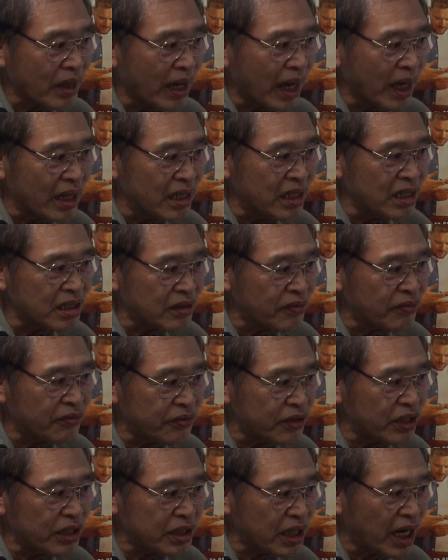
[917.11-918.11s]
at least
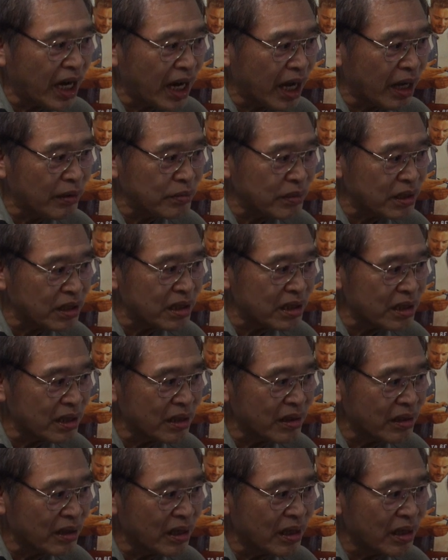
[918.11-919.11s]
3 times
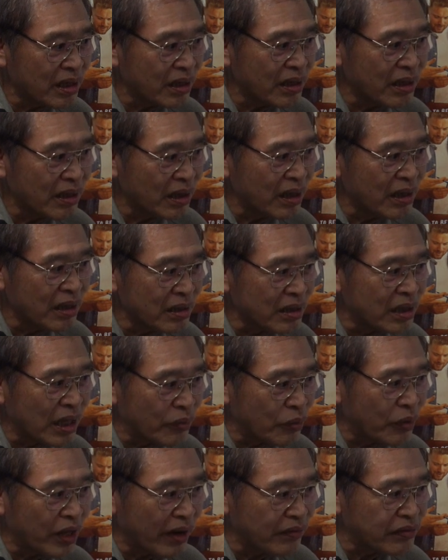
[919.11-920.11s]

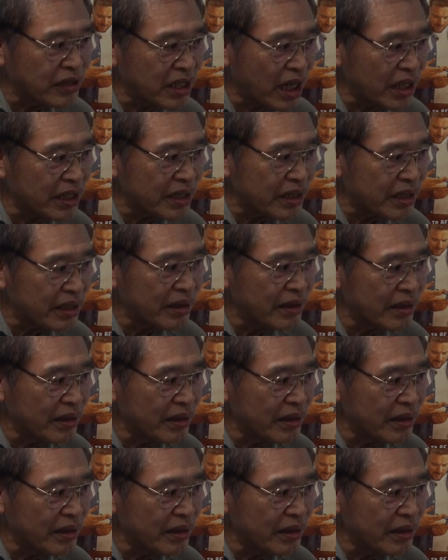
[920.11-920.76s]
that we have studied.